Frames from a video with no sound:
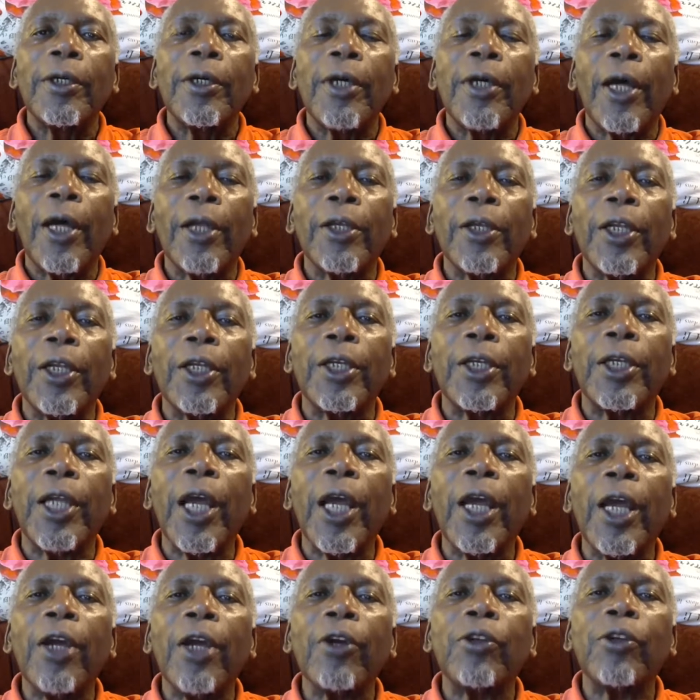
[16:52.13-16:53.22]
and it
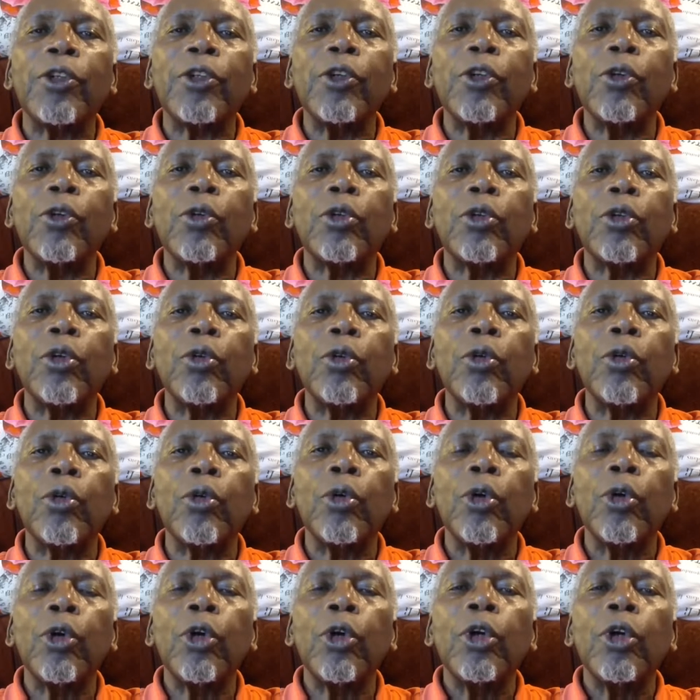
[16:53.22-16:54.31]
dares you to
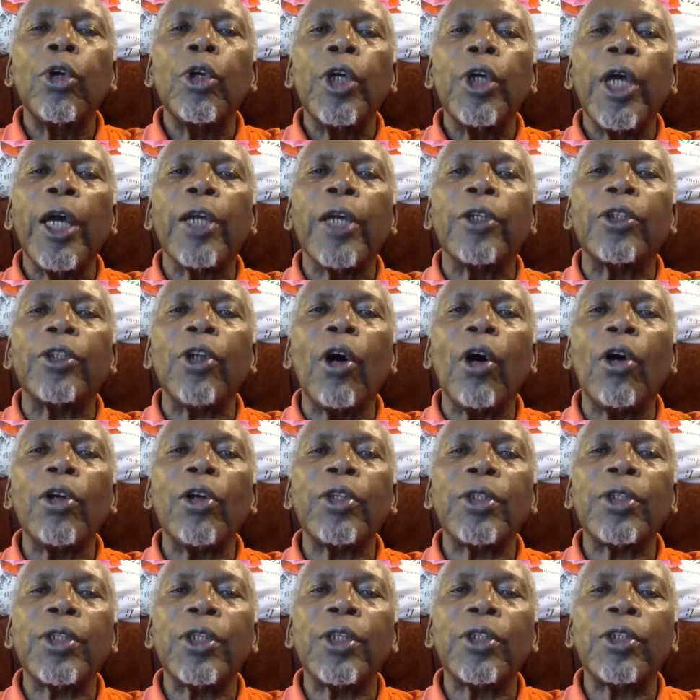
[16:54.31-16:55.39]

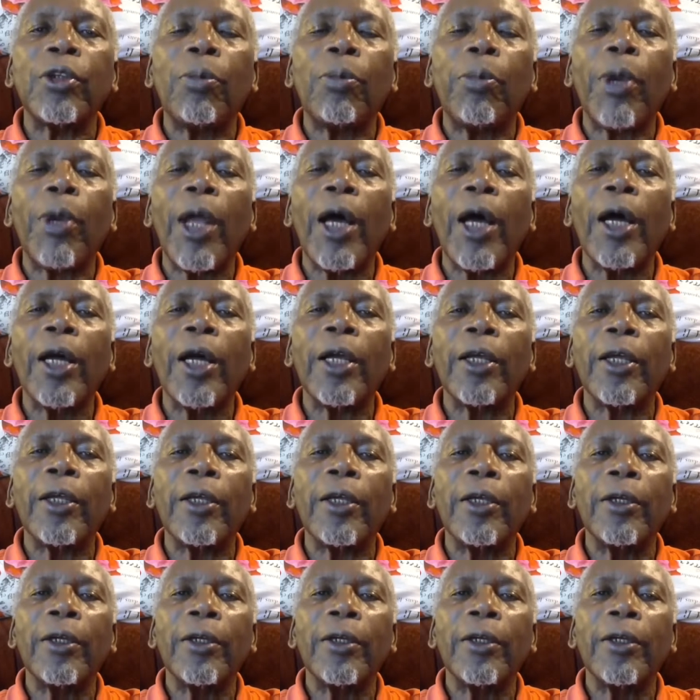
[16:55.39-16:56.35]
exhaust the supply.